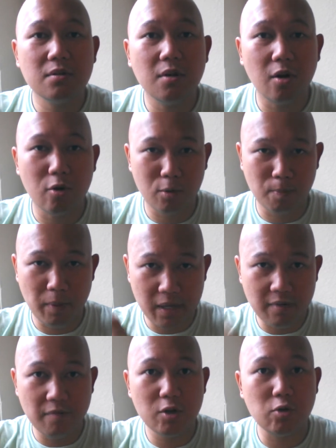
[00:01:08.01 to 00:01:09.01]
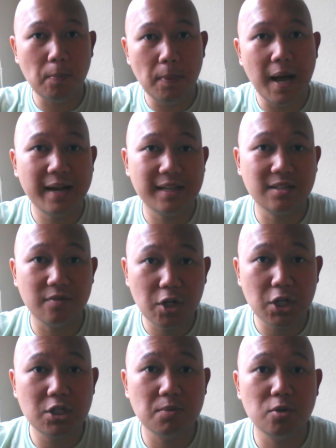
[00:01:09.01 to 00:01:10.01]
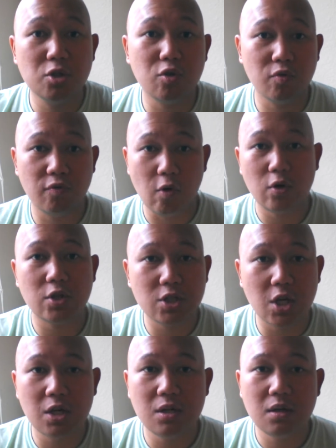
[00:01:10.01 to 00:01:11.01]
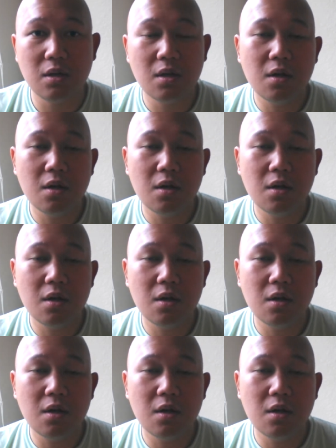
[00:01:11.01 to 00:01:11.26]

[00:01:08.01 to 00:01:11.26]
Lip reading: or individual pockets of customers to focus on,